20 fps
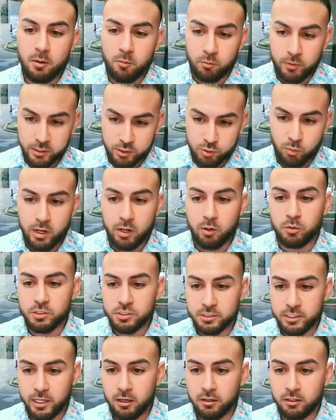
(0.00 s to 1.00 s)
That's why we're
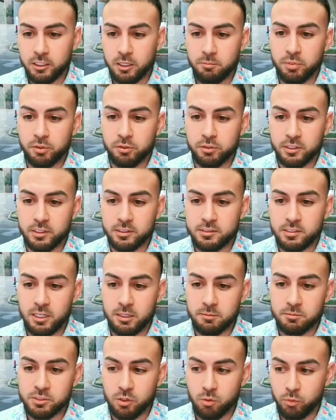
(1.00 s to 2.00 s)
scaling and building a
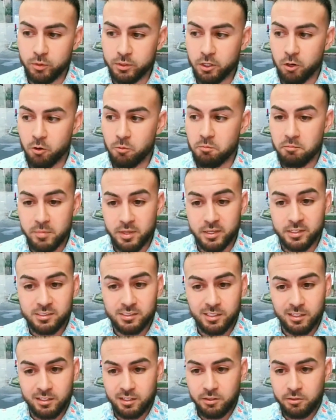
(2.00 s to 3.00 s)
team so we don't
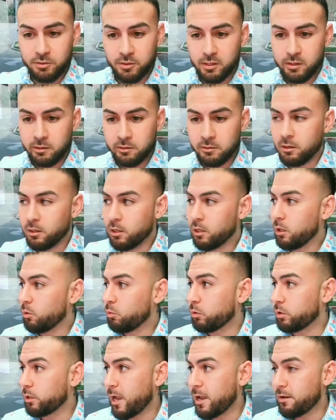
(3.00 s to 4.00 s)
miss anything.
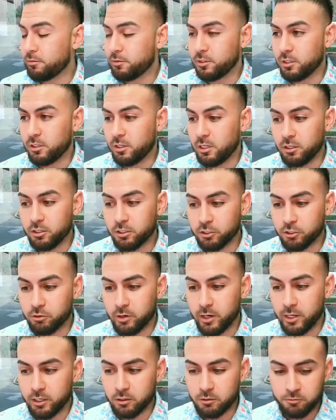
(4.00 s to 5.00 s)
We're having an
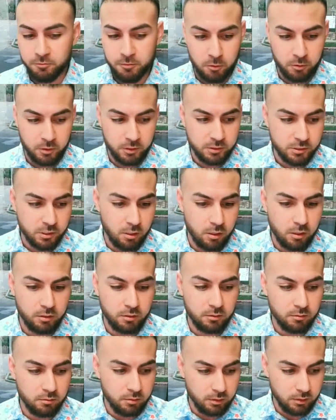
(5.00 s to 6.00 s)
integrator focus
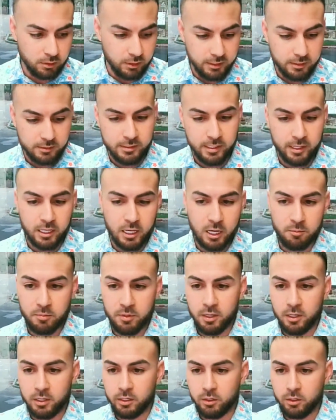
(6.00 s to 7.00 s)
on leads that come
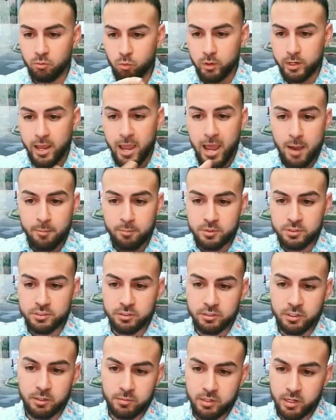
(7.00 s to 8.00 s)
in and what happened
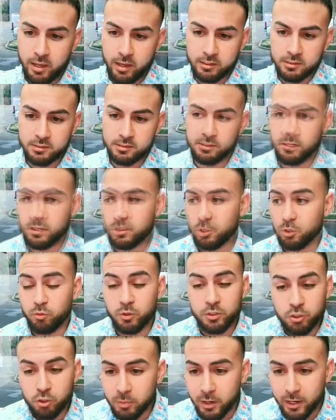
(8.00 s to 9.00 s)
to them next. So if
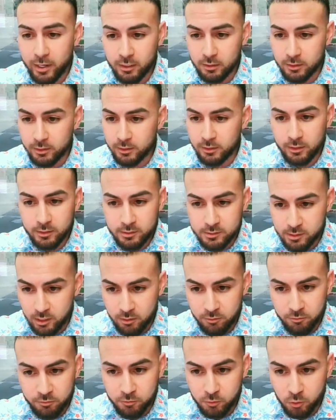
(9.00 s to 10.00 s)
we do buy a lead, let's say
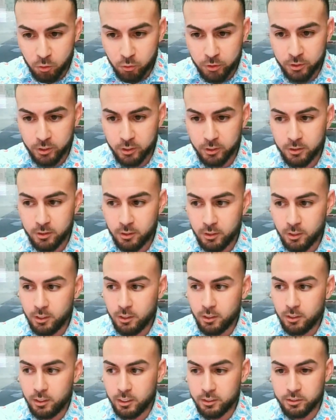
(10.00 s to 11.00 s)
in Florida,
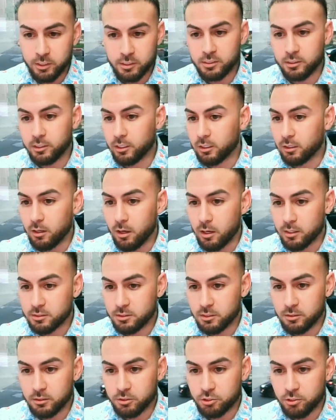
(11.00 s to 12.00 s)
it doesn't get
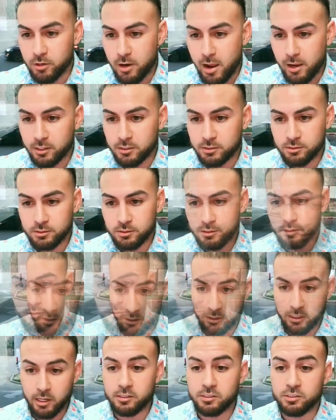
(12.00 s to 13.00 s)
lost in the tracks
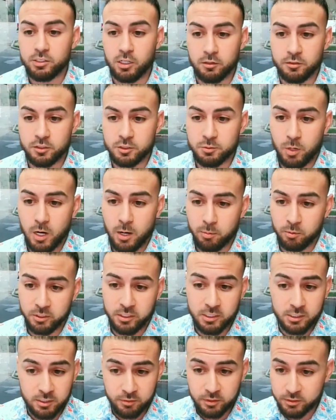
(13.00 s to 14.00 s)
and not serviced properly.
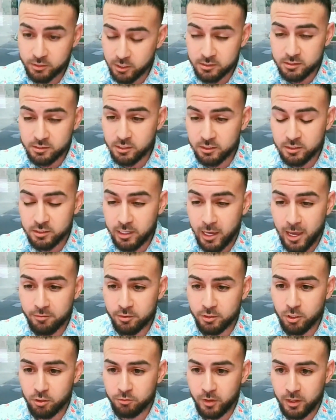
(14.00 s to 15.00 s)
Because if it does need to have a
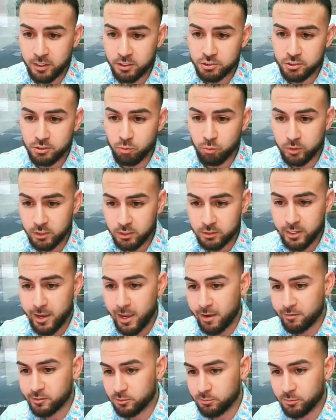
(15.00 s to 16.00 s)
novation, we need to
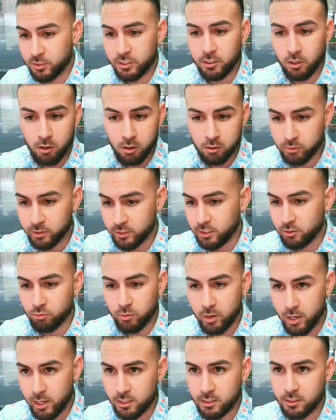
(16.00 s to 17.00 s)
have somebody already
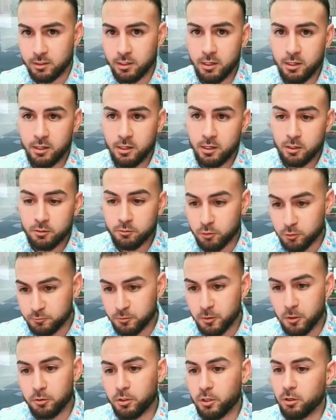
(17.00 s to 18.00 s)
ready for
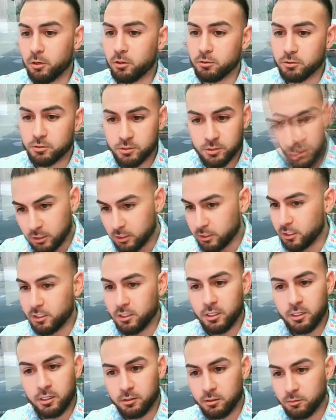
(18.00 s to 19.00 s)
photos,
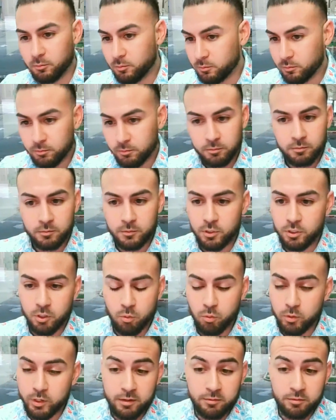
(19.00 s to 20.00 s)
cleaning, you know,
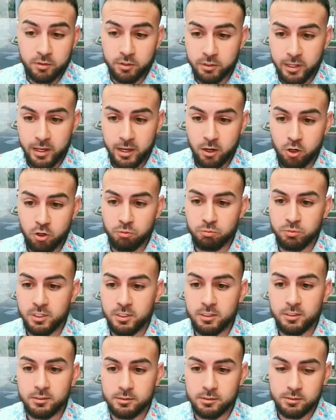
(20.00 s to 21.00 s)
whatever that home
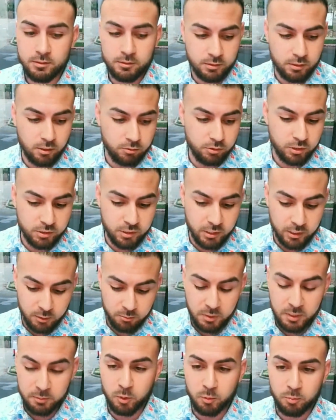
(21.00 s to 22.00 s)
needs. So just
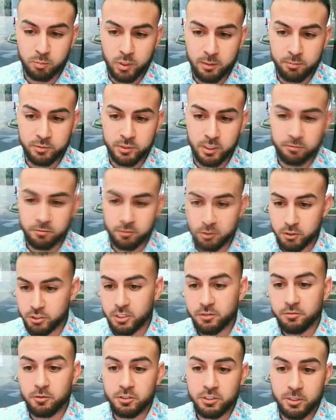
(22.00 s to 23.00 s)
getting people prepped up for a
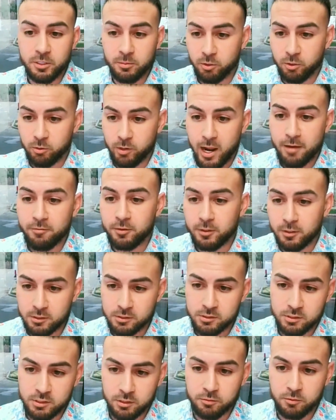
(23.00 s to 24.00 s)
different demographic
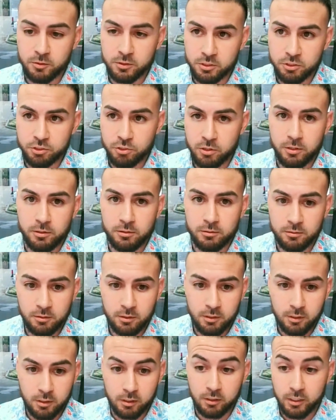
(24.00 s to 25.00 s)
is different to train,
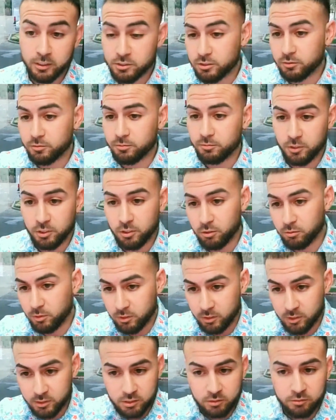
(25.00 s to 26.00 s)
unless
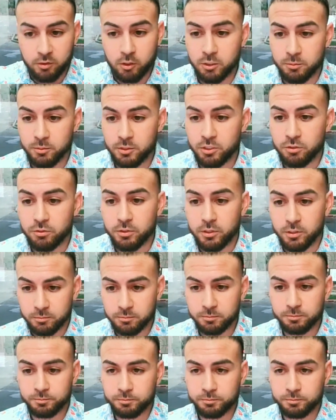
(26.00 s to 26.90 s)
they've already been doing it.